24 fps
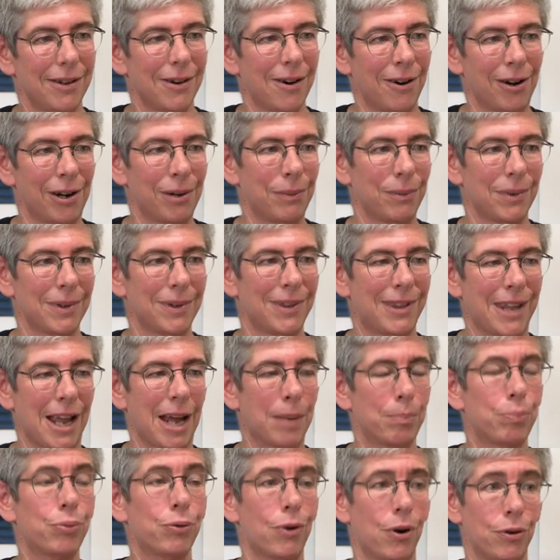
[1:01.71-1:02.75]
aren't
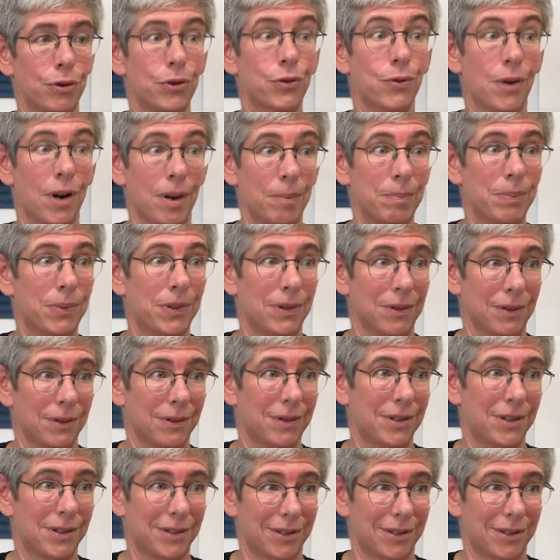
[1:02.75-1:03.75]
that pro-Trump. They're